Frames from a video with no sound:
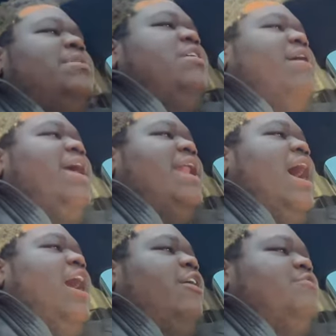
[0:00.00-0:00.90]
there right
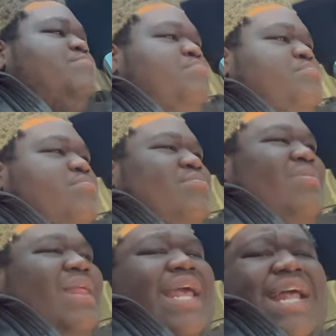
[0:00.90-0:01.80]
now,
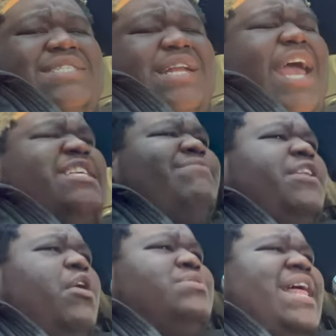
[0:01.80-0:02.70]
and today's
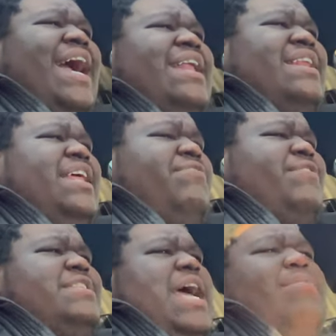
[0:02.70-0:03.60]
video is like a
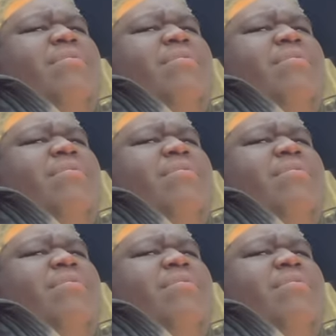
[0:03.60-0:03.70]
different type